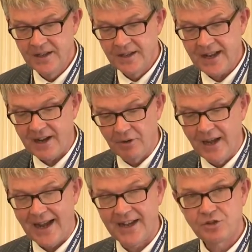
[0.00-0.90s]
Now,
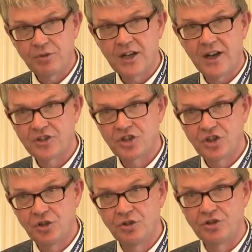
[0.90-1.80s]
as regards
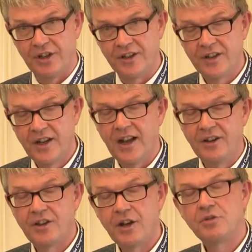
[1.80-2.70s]
children,
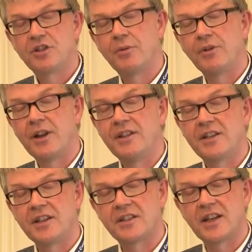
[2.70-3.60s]
and those who were in the
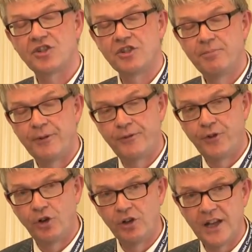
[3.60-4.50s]
discussion
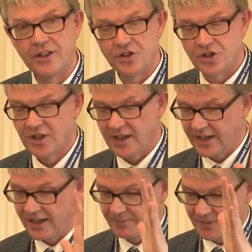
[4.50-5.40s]
before lunch,
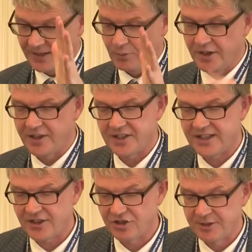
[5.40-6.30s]
in one of the
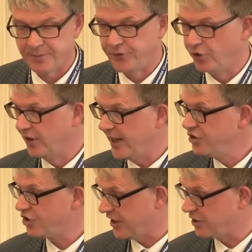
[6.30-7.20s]
sessions before
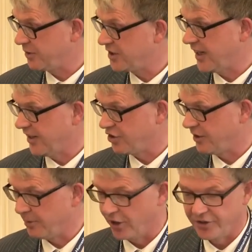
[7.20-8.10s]
lunch this was touched
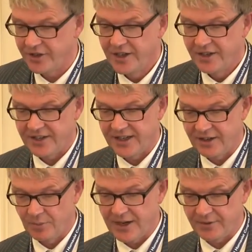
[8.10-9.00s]
upon,
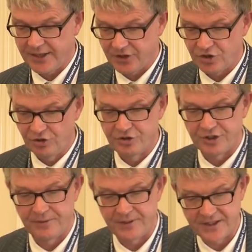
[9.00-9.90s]
where
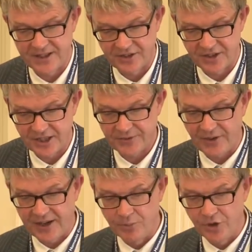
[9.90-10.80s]
children fit into this
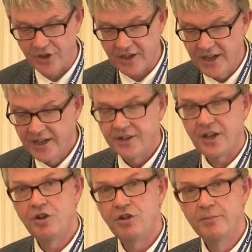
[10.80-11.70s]
framework, the
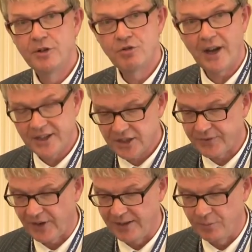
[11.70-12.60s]
human rights
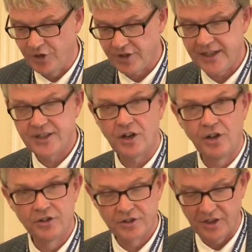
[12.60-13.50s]
framework is
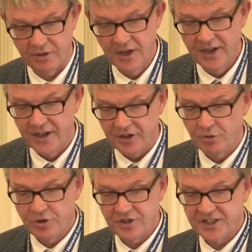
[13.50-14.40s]
also, you
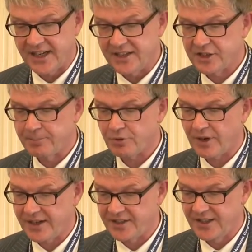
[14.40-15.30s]
could say,
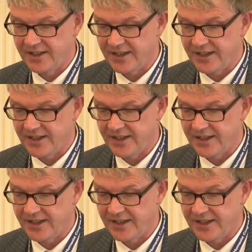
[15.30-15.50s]
surprisingly